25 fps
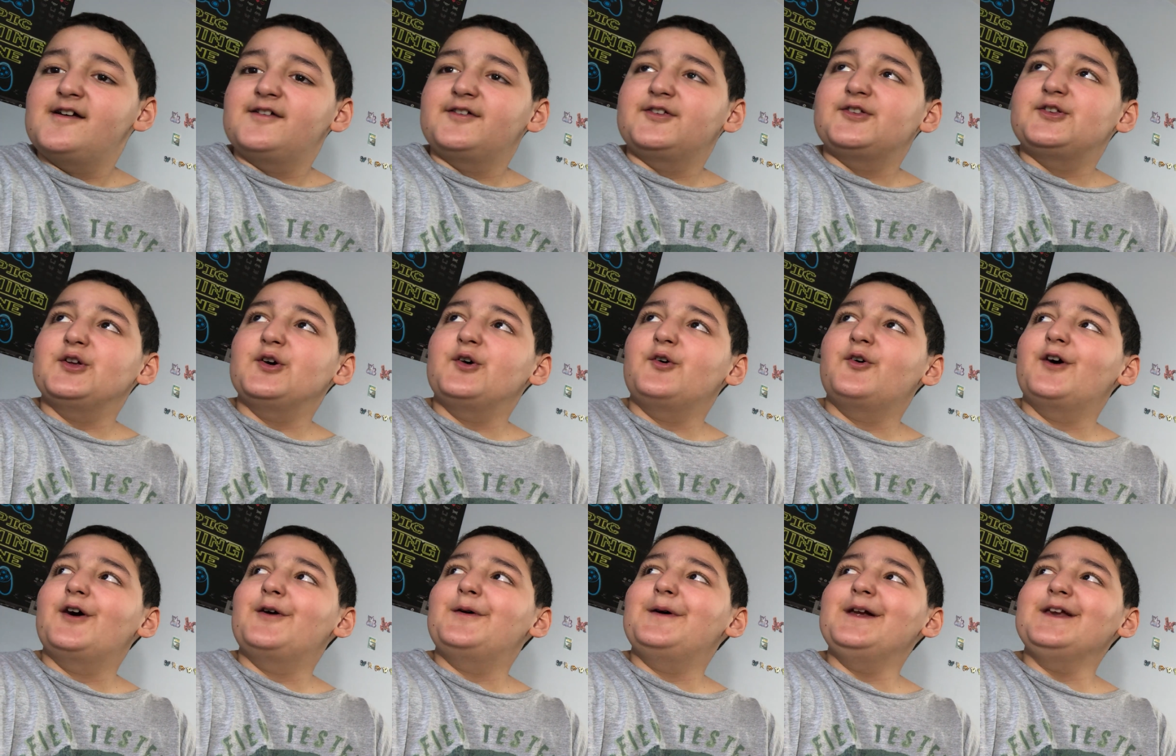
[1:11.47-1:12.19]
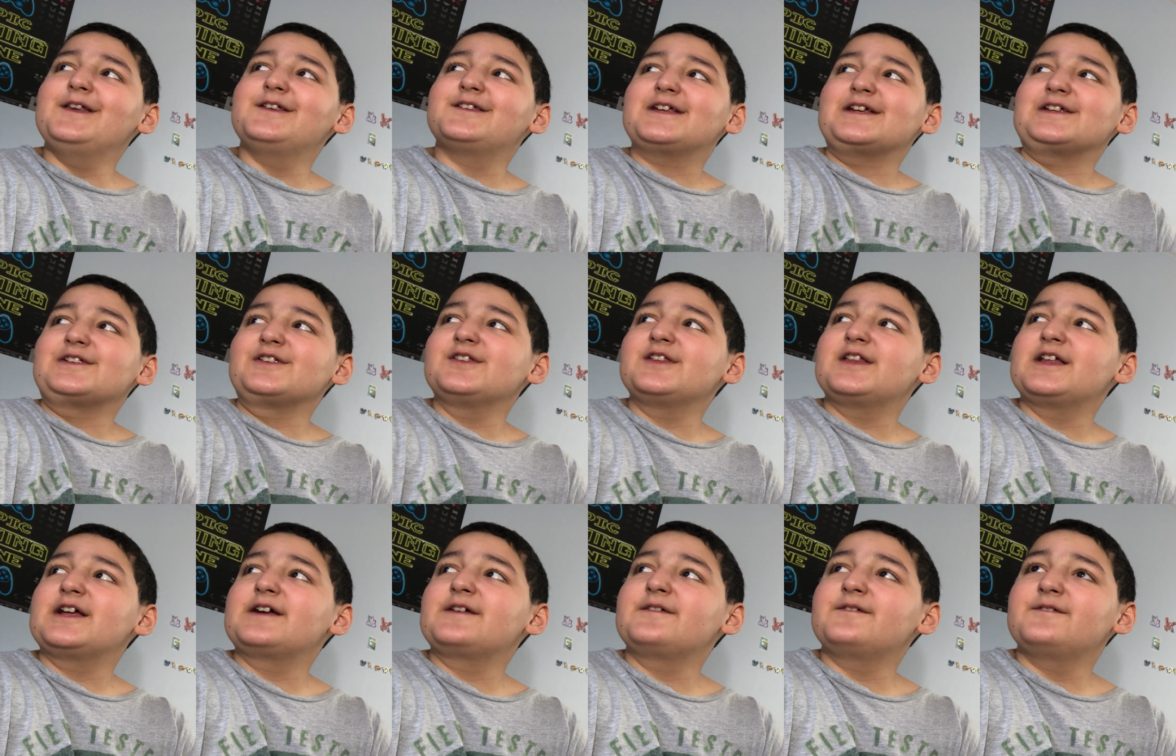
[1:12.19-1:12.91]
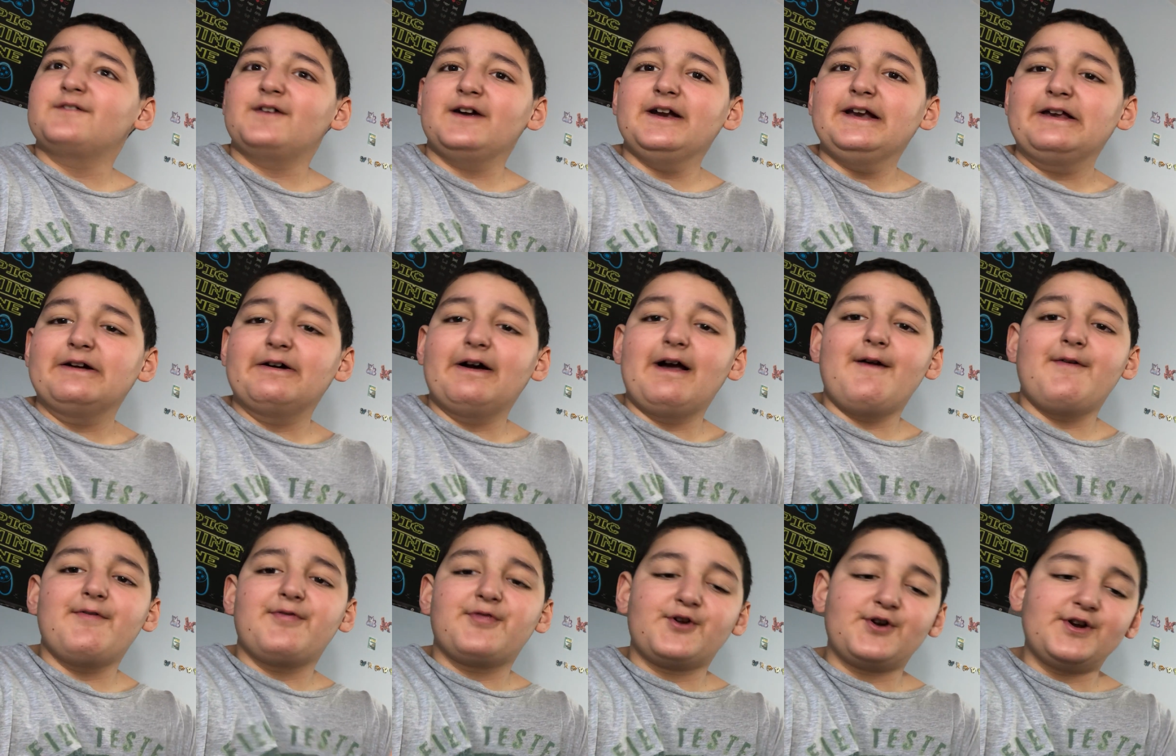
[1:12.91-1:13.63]
So I wanted to say something. Right now
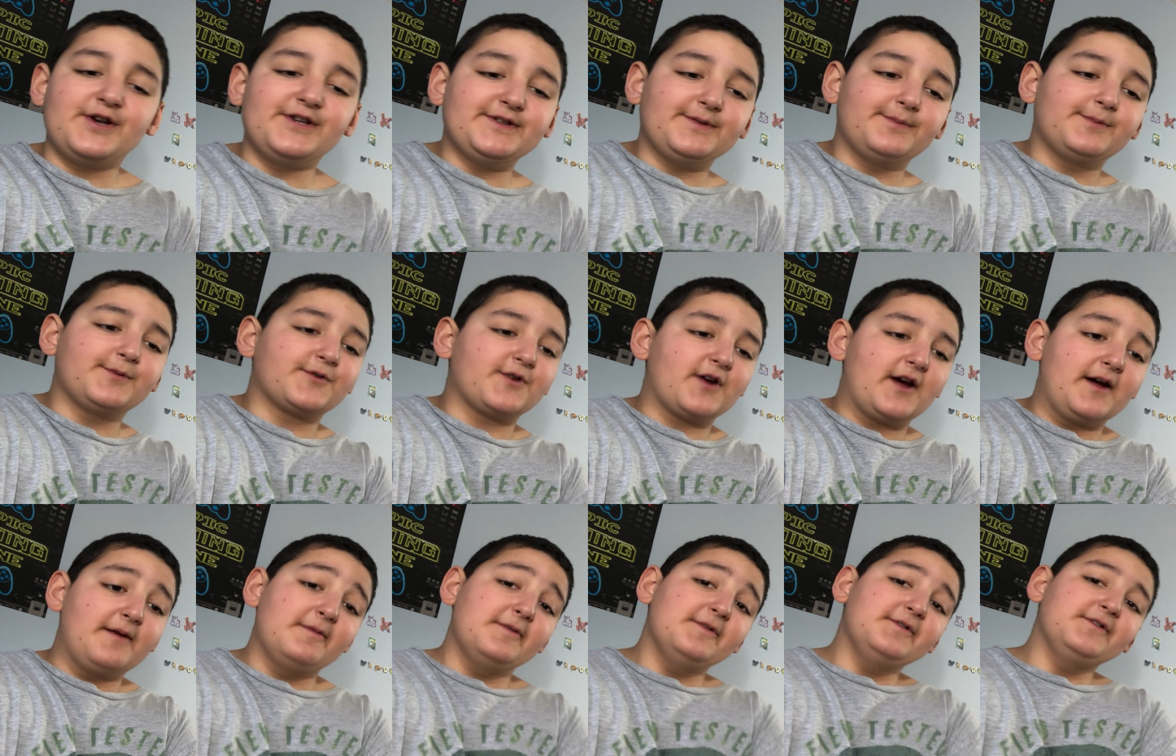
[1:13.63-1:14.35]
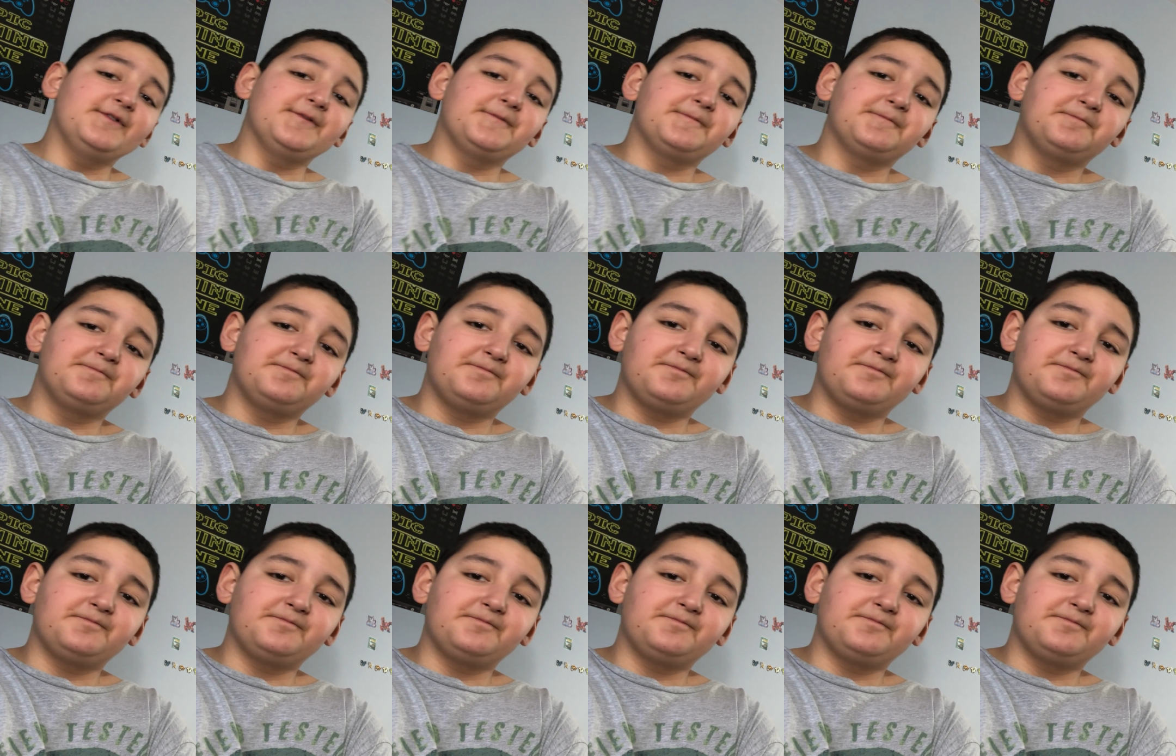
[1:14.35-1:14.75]
I have 30 subscribers.